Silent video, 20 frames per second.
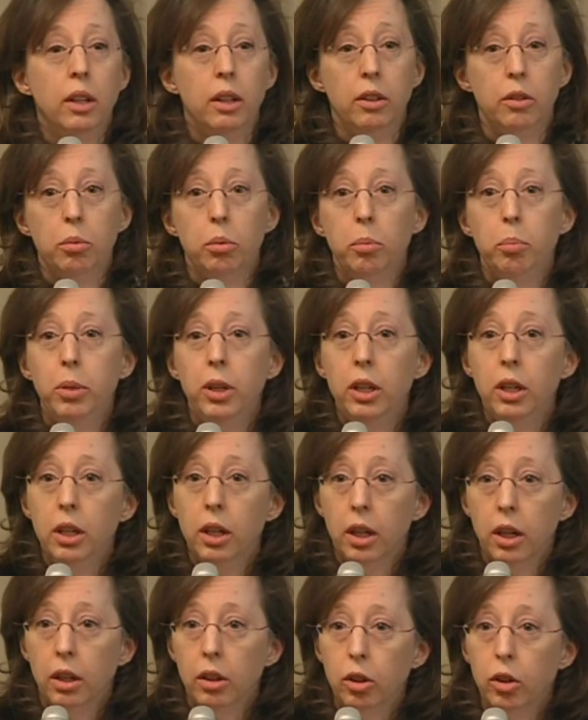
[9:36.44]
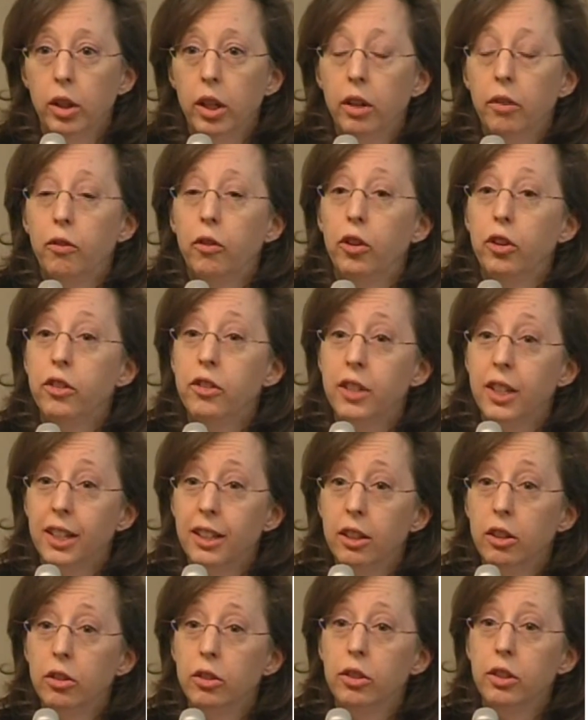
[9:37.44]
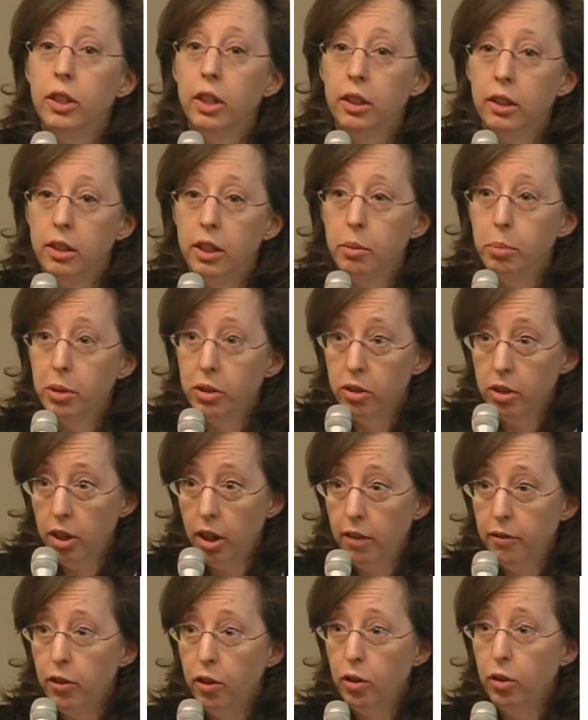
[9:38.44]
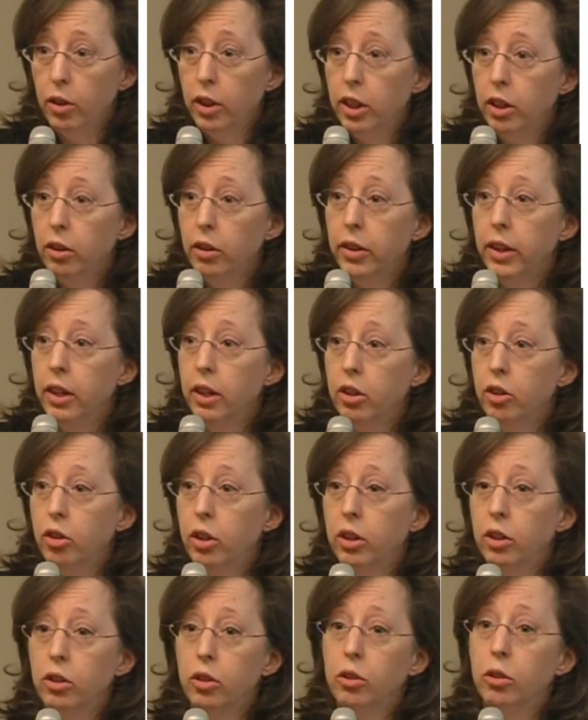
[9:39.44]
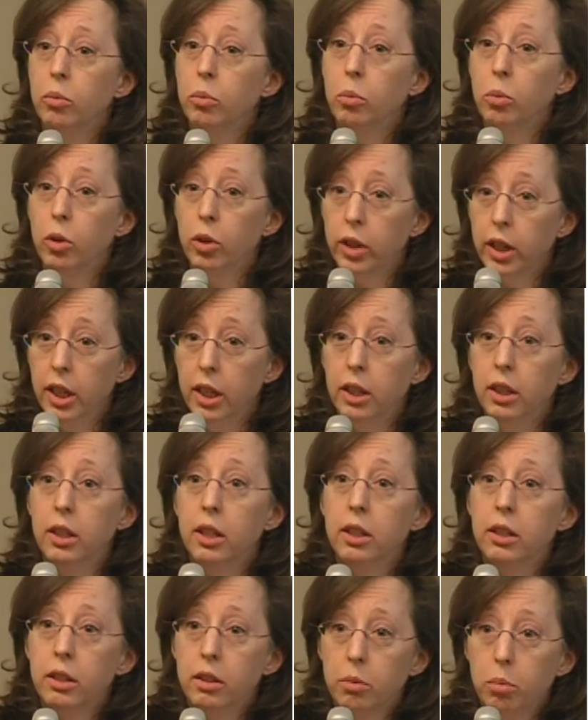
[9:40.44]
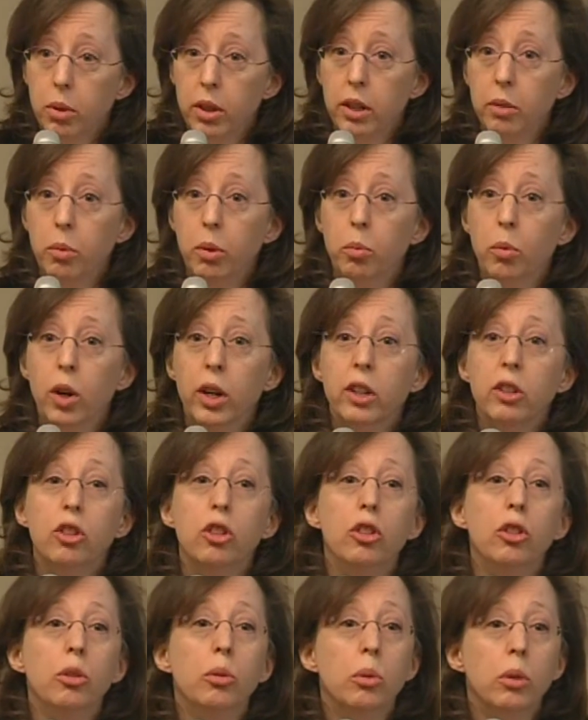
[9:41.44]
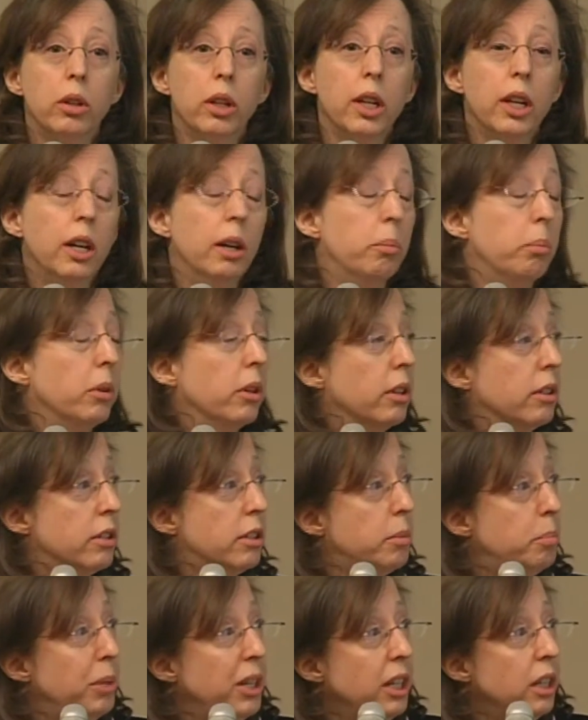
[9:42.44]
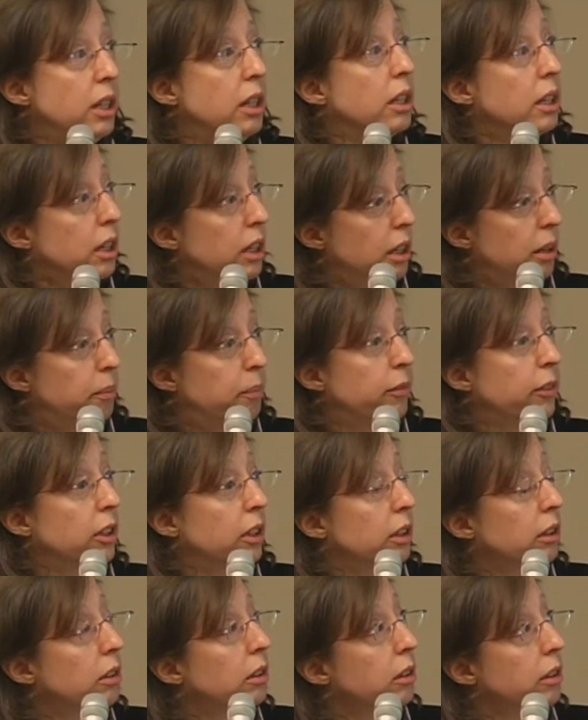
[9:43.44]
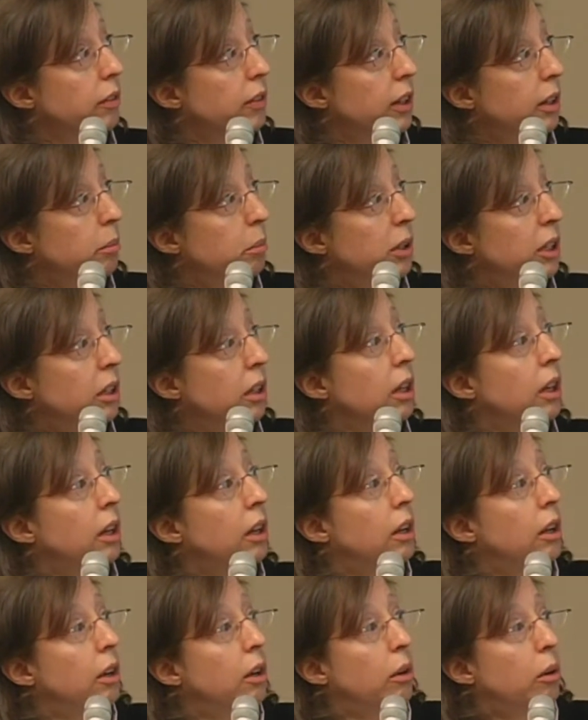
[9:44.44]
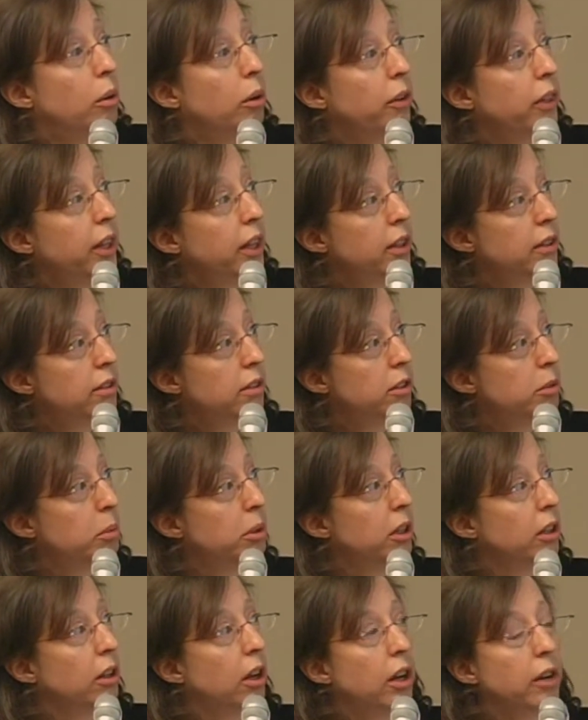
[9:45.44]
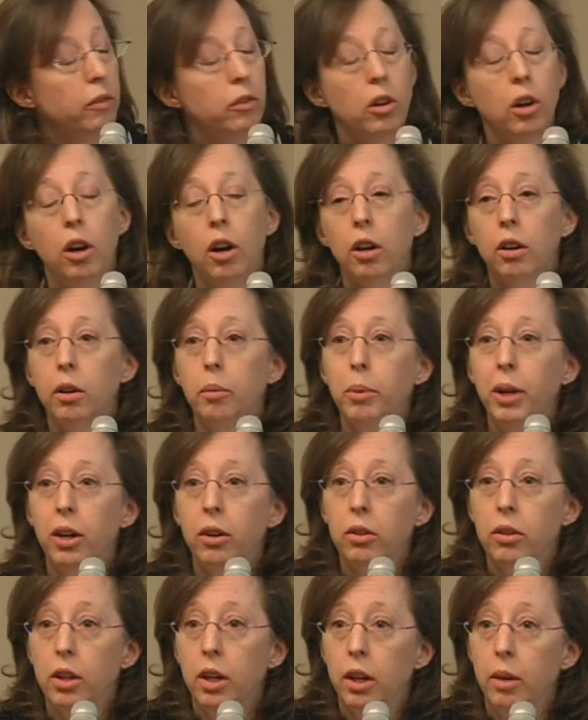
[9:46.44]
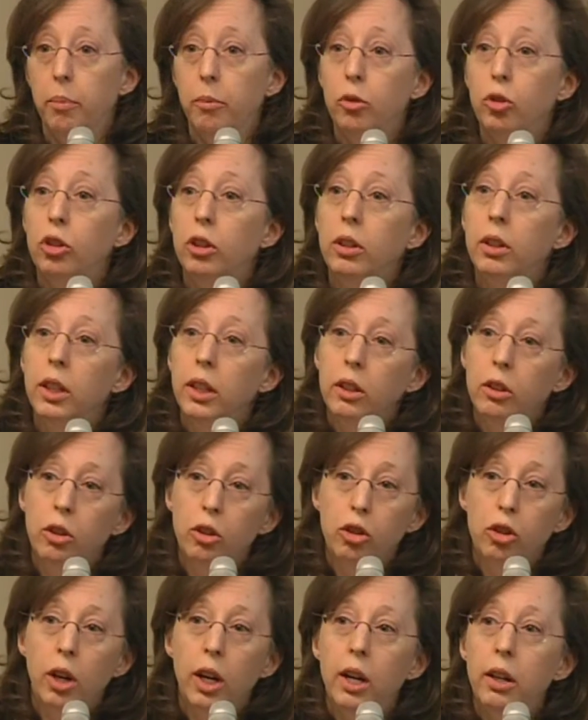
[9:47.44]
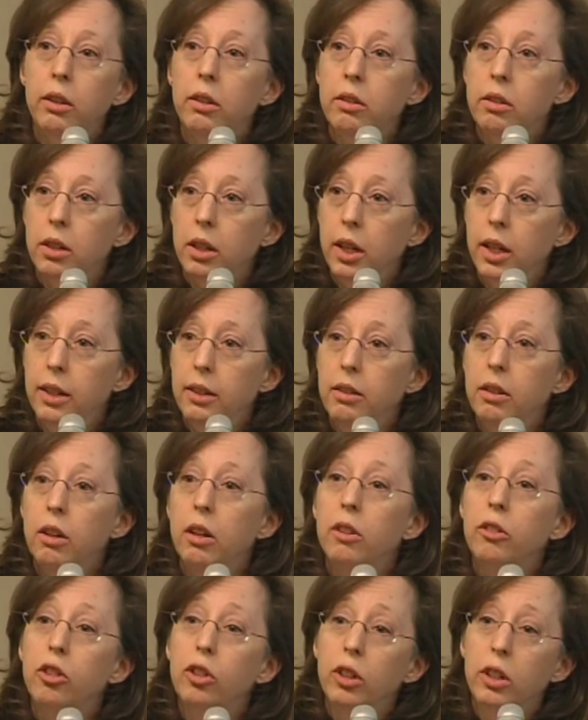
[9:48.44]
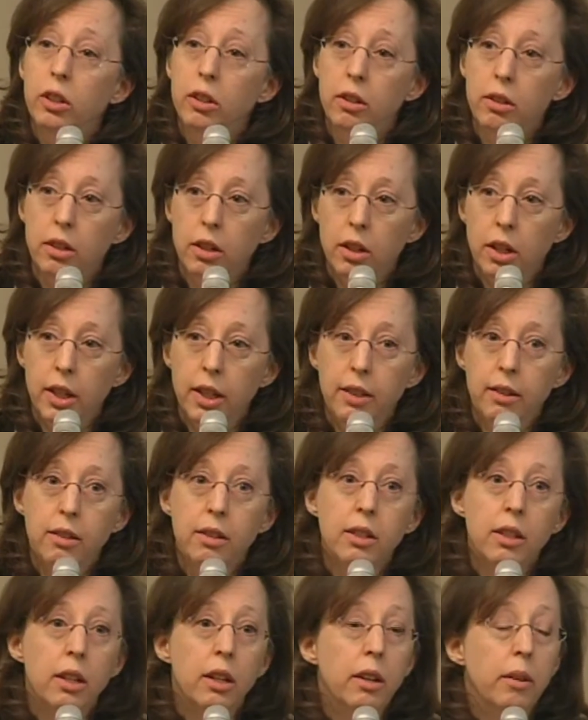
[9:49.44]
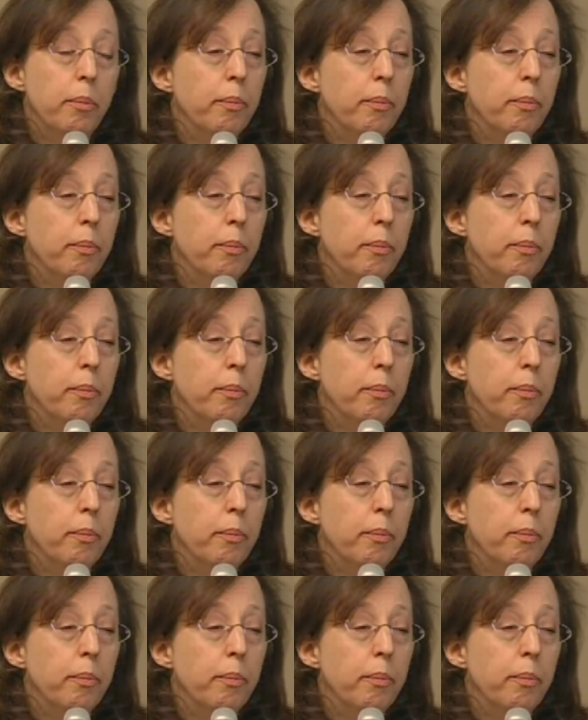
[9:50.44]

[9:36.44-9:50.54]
These would be looking for signals that tip us off earlier that the drug is working, does what we want it to do, or to help speed clinical development. or things, there's been a lot of talk about clinical trial designs, alternate designs.